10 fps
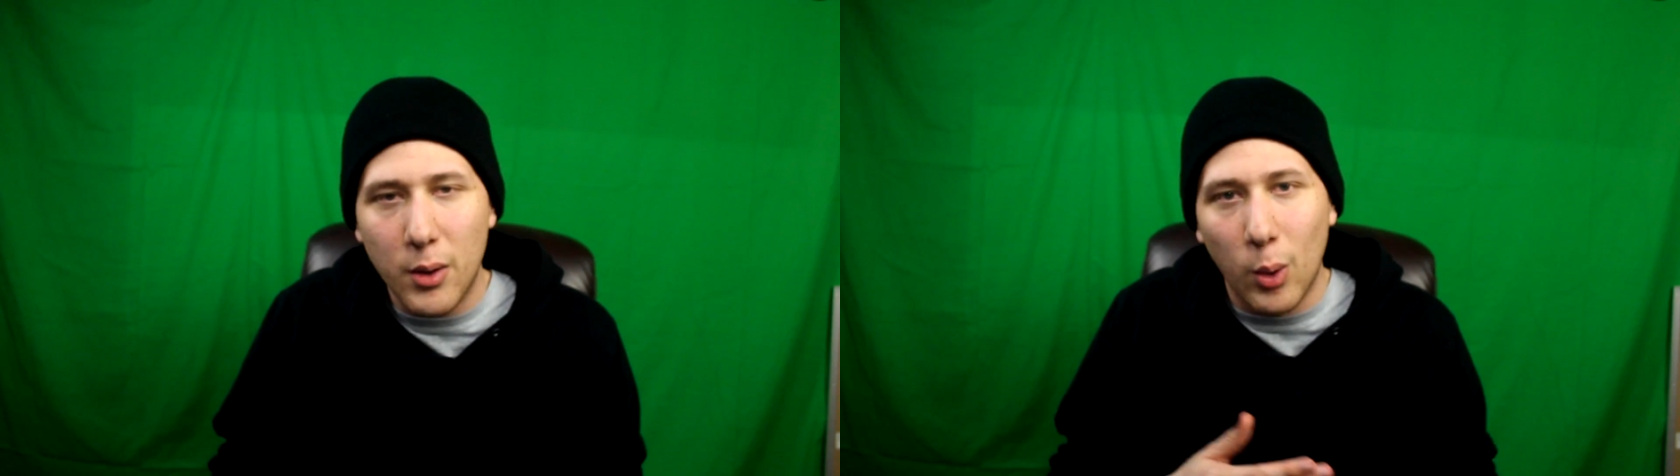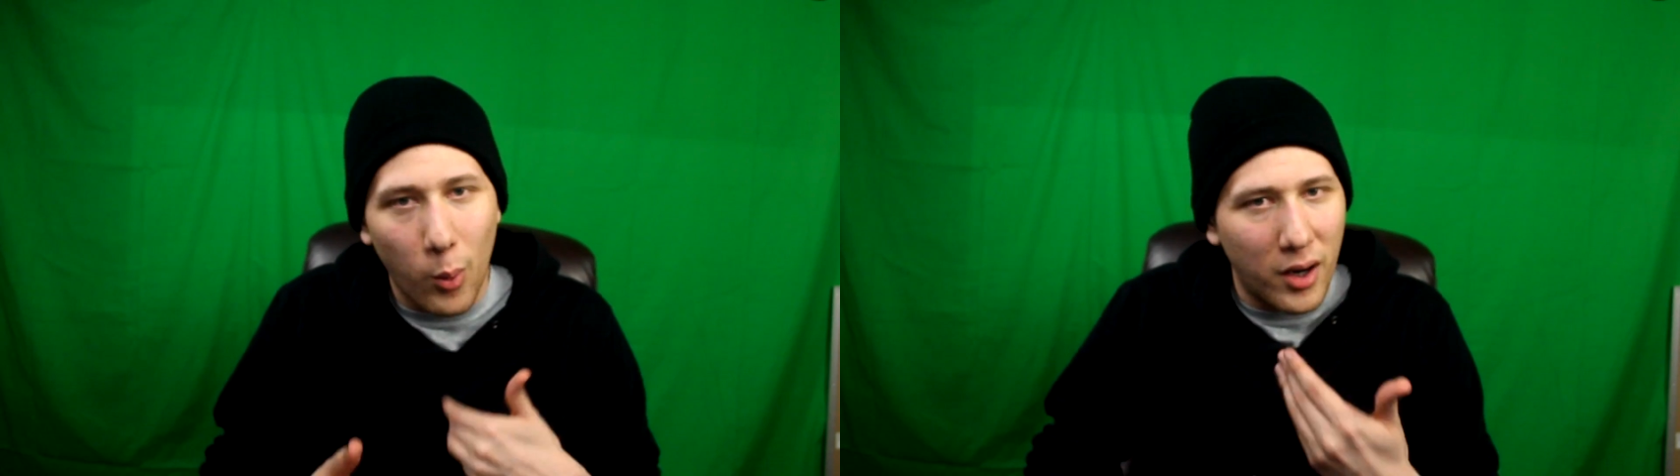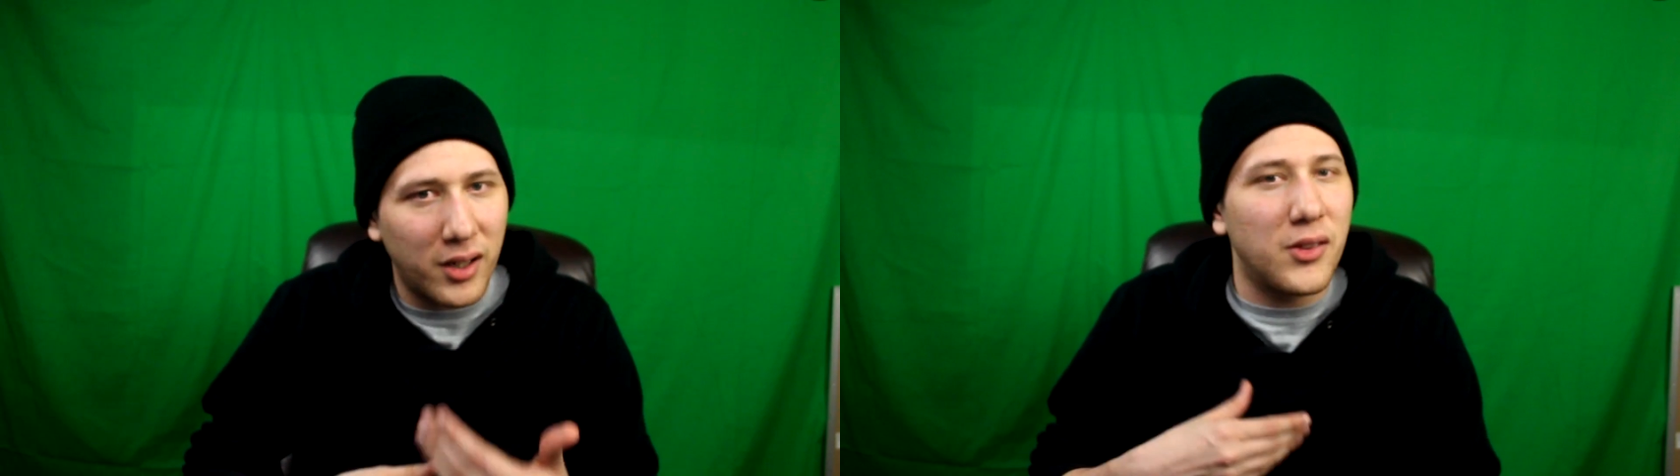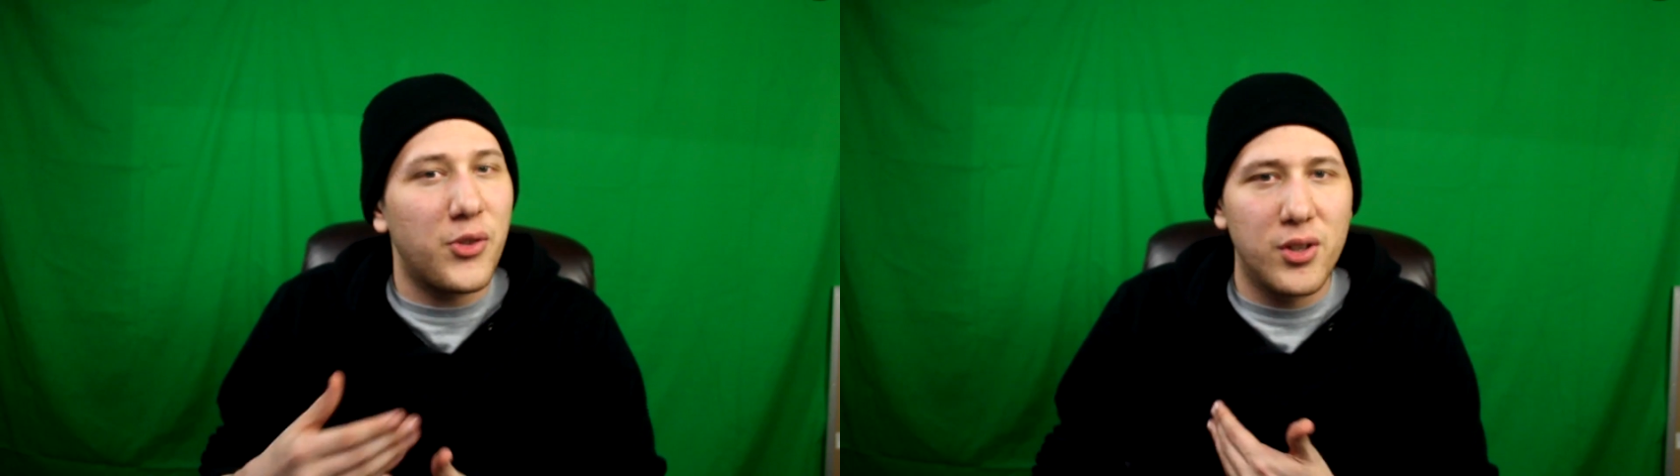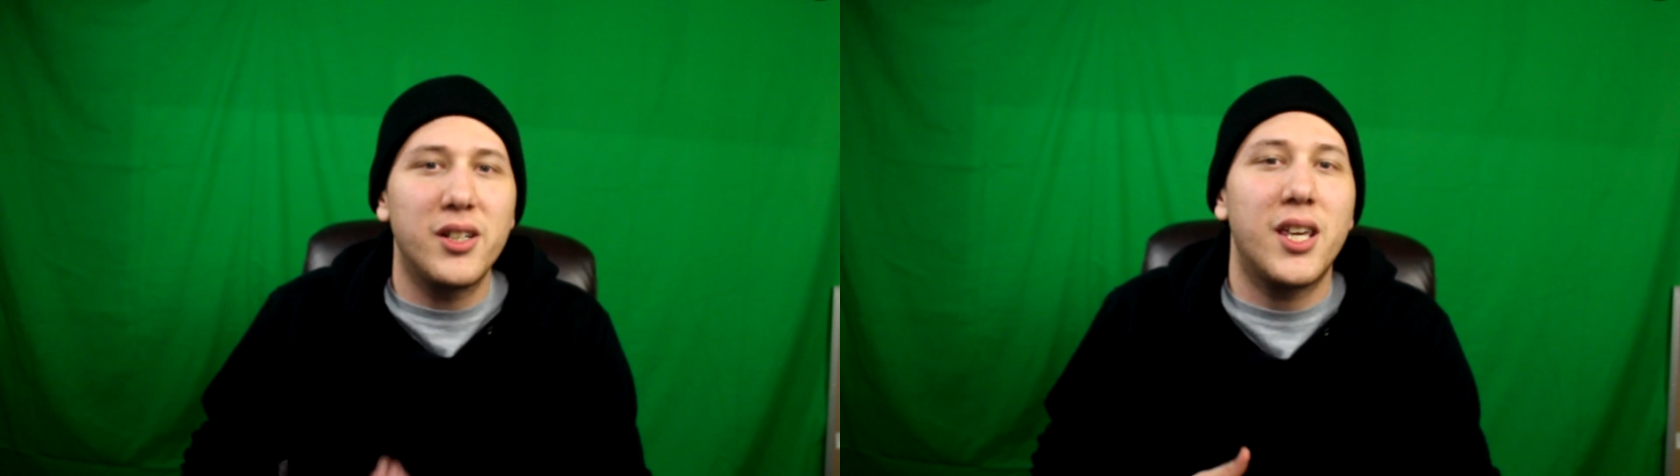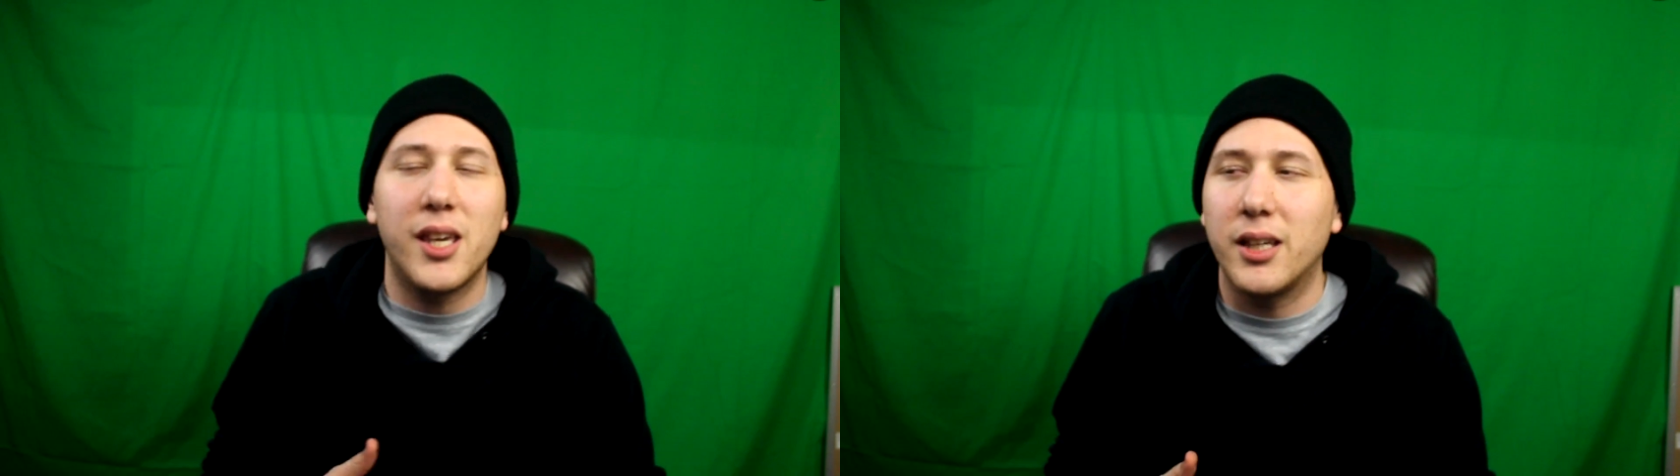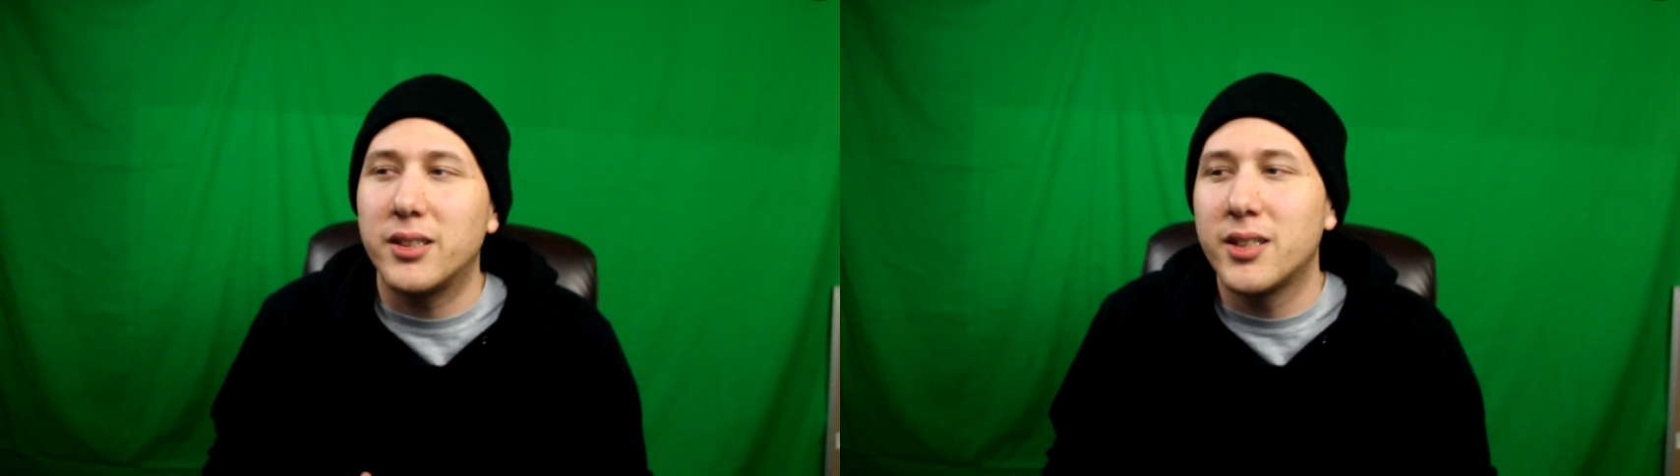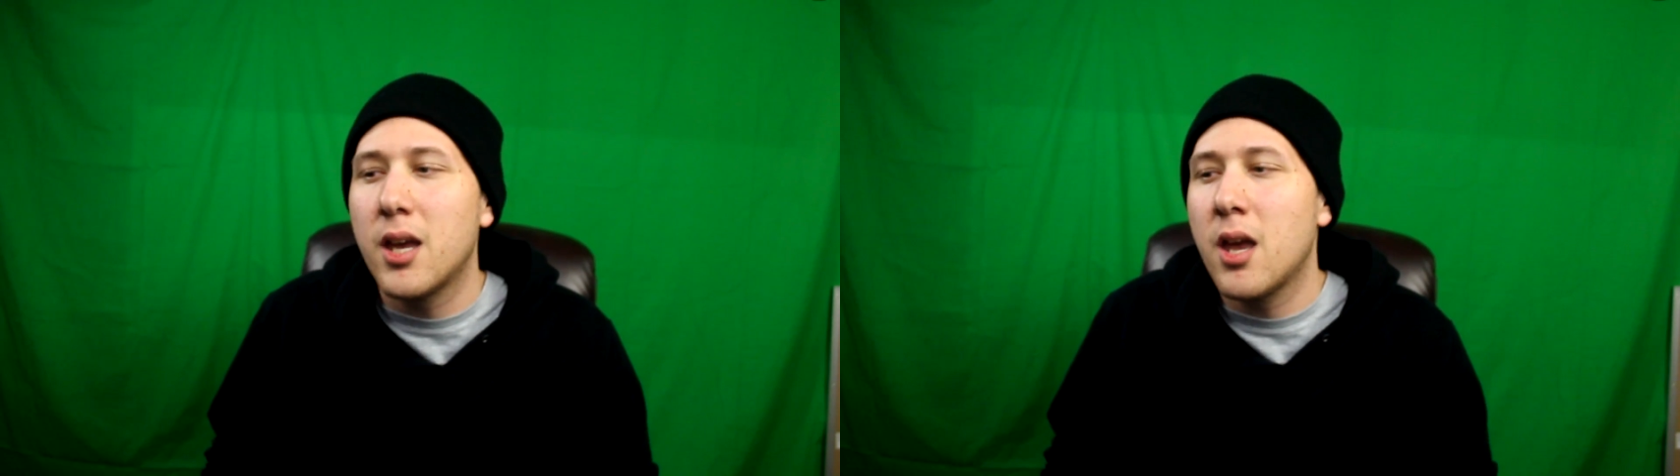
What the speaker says: were working through the kinks,